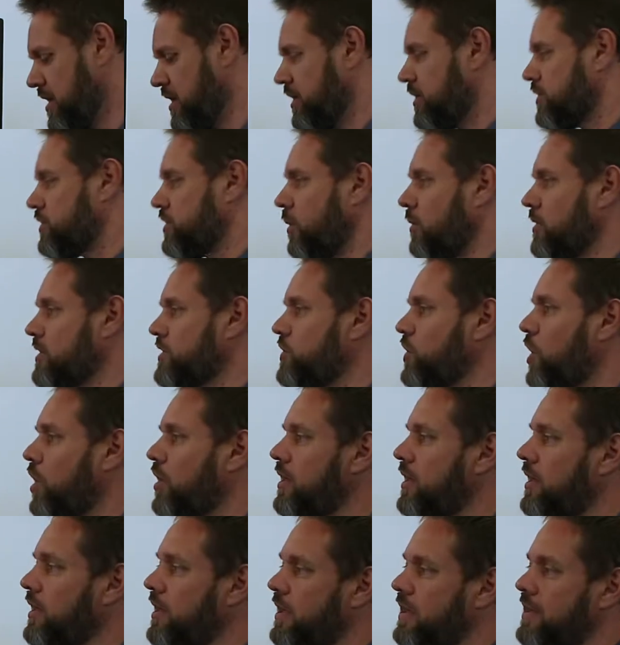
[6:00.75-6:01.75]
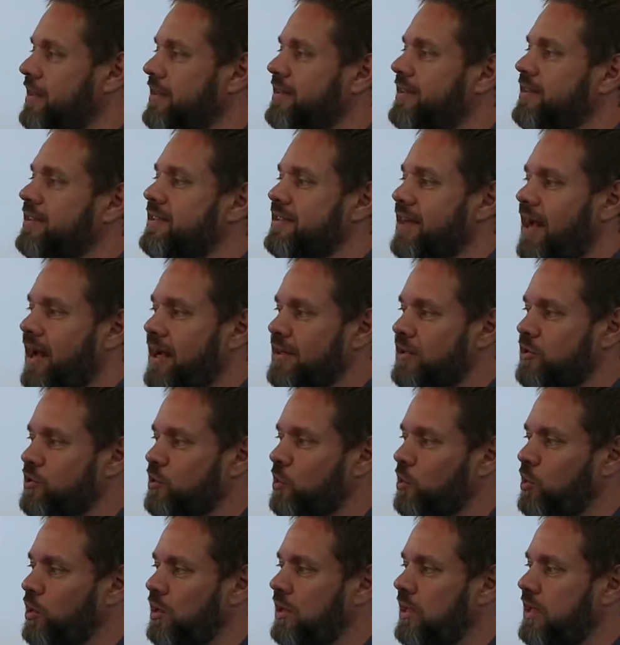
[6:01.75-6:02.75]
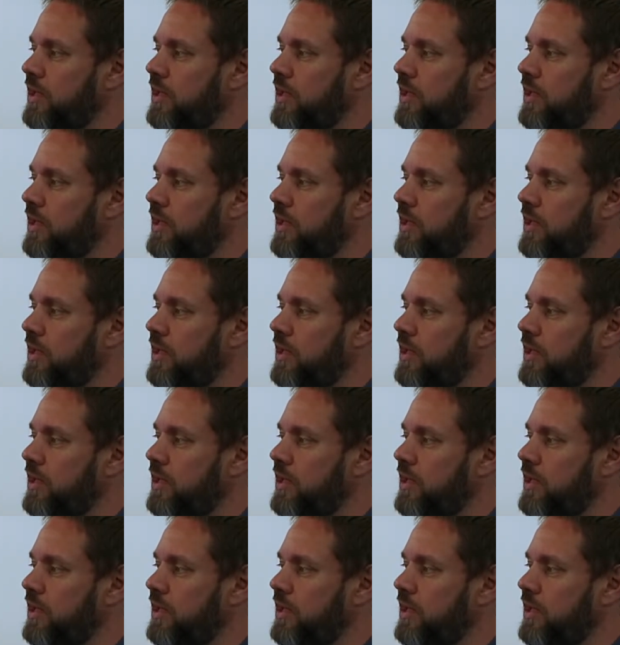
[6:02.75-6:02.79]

So it's not a design tool,